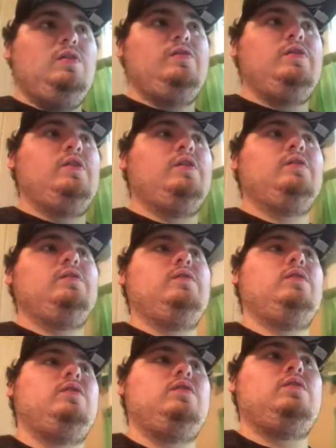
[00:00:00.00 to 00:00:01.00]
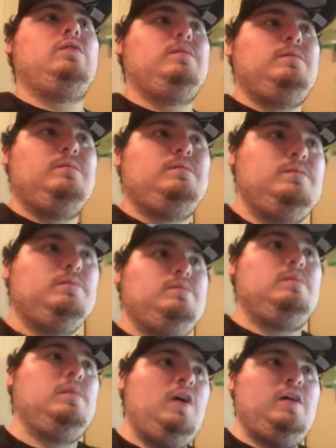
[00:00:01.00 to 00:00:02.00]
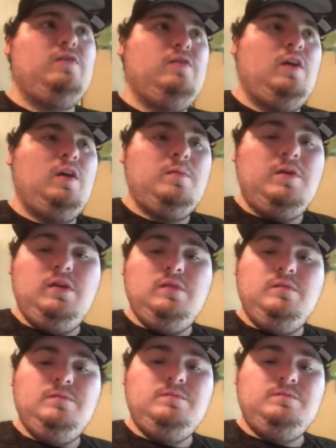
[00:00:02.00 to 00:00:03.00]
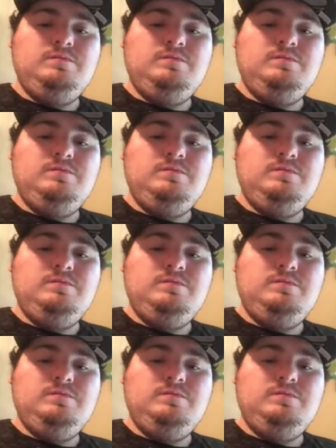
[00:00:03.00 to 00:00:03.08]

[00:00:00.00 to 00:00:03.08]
you know, like I said, I mean,